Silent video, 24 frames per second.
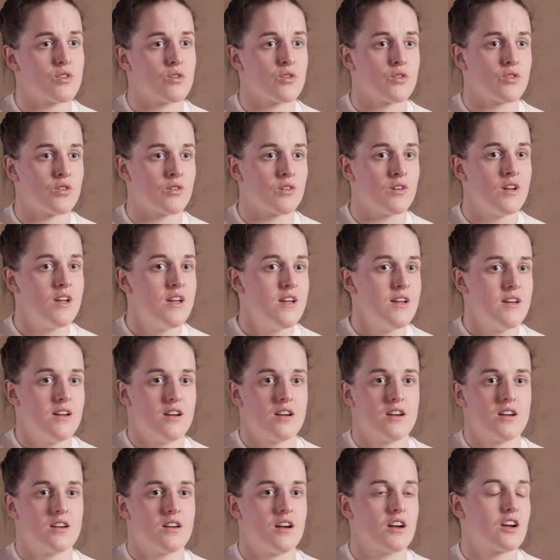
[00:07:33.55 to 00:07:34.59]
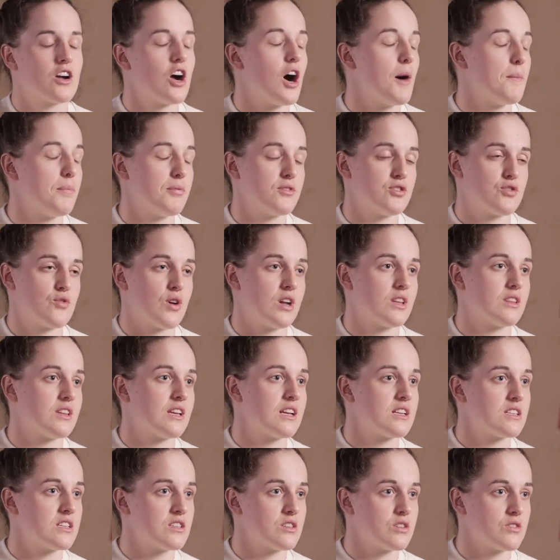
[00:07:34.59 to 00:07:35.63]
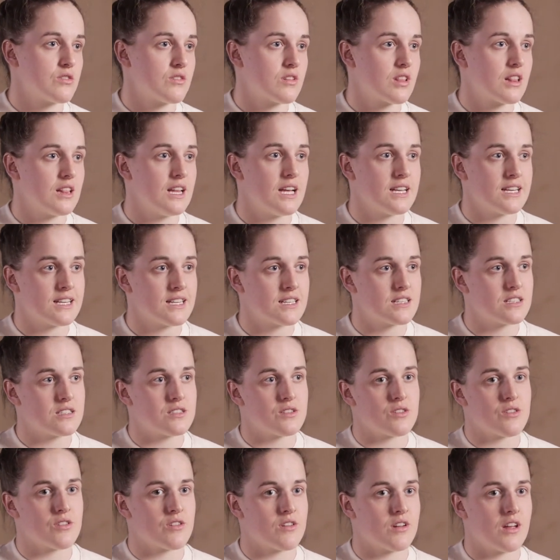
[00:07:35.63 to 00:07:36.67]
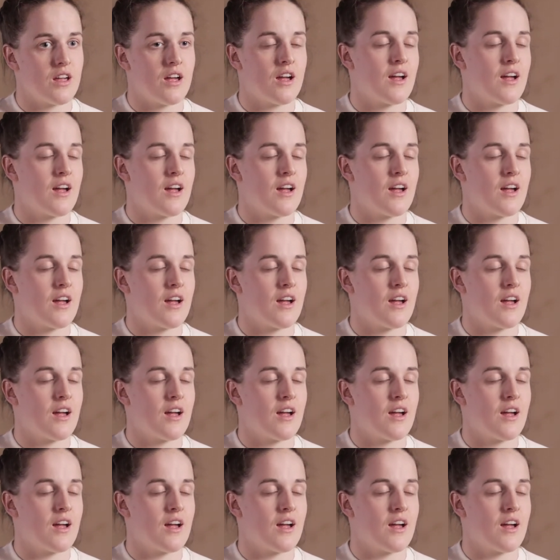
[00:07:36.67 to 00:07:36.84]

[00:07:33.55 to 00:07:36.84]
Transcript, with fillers: or uh, accomplish great things in their athletics or